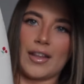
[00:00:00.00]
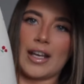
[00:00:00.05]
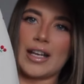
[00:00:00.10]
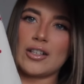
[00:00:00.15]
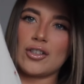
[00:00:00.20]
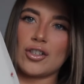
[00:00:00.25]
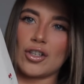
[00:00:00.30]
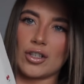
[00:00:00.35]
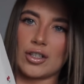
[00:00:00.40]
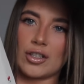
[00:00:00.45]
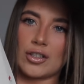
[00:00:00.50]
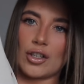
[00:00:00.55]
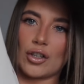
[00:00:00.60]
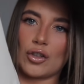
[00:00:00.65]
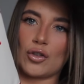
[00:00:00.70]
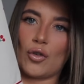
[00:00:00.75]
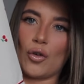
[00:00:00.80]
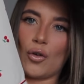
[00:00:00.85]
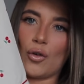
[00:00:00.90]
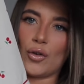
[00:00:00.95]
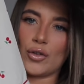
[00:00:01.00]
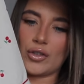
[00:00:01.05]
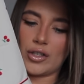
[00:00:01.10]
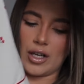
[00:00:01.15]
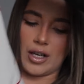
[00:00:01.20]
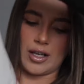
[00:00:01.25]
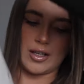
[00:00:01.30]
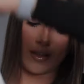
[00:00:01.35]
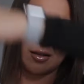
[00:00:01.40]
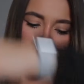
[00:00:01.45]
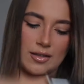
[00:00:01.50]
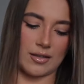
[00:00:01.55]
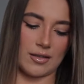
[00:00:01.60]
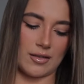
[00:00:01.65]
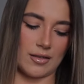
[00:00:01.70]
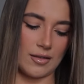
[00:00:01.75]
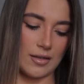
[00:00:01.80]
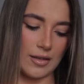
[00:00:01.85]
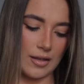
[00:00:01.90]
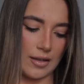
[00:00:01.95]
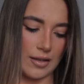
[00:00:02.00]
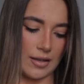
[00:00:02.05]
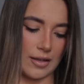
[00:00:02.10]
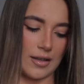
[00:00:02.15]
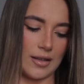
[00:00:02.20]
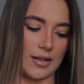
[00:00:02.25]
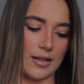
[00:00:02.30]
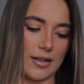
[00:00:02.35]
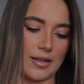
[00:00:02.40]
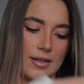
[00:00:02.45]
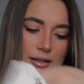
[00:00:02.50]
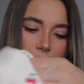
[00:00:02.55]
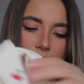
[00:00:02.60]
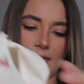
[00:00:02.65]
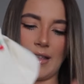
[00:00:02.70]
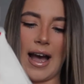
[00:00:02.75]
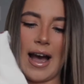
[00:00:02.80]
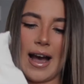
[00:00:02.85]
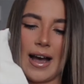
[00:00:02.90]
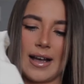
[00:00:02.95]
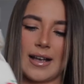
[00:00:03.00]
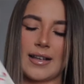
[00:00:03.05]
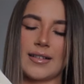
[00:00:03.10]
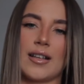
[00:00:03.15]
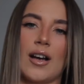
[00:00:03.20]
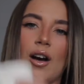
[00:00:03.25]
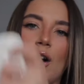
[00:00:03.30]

they just gorgeous? That as a